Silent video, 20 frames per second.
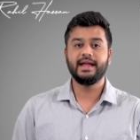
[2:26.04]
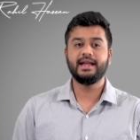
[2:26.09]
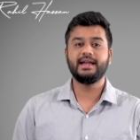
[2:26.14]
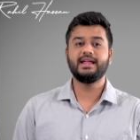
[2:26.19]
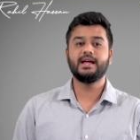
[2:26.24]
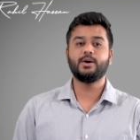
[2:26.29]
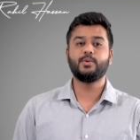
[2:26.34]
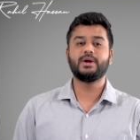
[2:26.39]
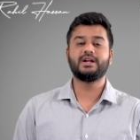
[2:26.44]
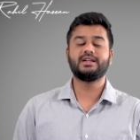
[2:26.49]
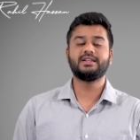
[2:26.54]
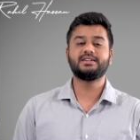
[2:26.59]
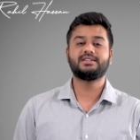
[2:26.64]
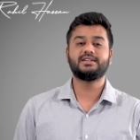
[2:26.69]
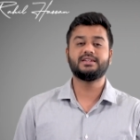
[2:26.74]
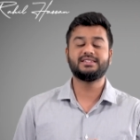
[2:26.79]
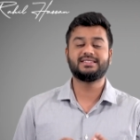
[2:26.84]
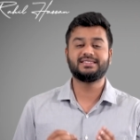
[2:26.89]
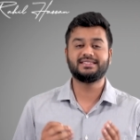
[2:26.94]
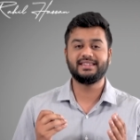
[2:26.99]
India witnessed
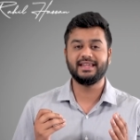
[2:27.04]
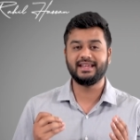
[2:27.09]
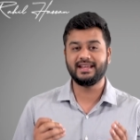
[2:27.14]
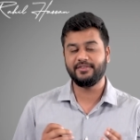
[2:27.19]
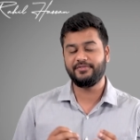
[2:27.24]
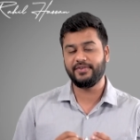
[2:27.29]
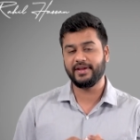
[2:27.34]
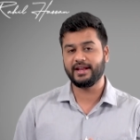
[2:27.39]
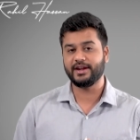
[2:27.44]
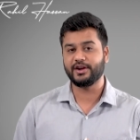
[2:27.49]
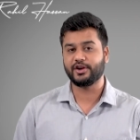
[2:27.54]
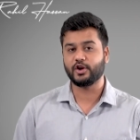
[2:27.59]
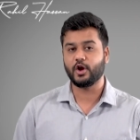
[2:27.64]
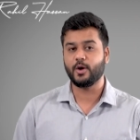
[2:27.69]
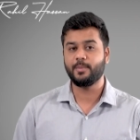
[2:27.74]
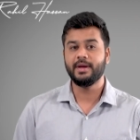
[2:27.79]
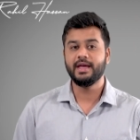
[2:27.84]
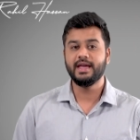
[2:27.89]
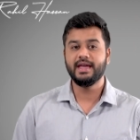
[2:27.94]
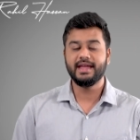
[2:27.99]
a significant
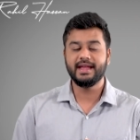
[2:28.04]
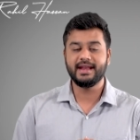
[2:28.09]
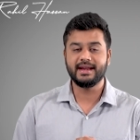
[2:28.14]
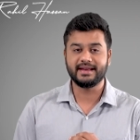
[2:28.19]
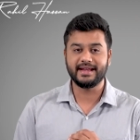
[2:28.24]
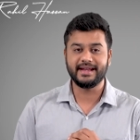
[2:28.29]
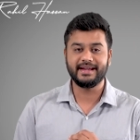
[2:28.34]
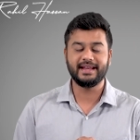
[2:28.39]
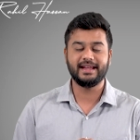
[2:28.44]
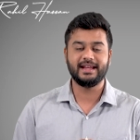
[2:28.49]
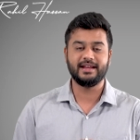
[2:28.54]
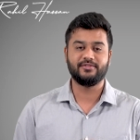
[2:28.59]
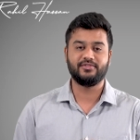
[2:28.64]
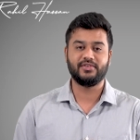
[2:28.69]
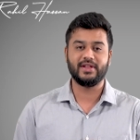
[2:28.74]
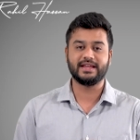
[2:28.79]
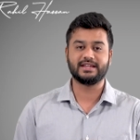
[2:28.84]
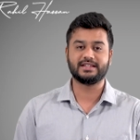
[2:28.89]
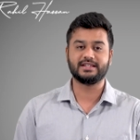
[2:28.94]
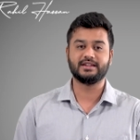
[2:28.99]
drop in retail
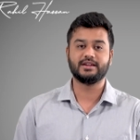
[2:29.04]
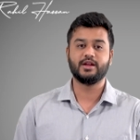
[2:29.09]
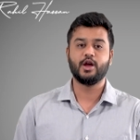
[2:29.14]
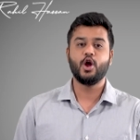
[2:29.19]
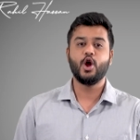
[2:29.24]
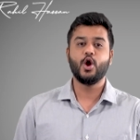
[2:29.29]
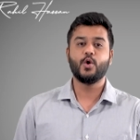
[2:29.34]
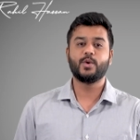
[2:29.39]
inflation,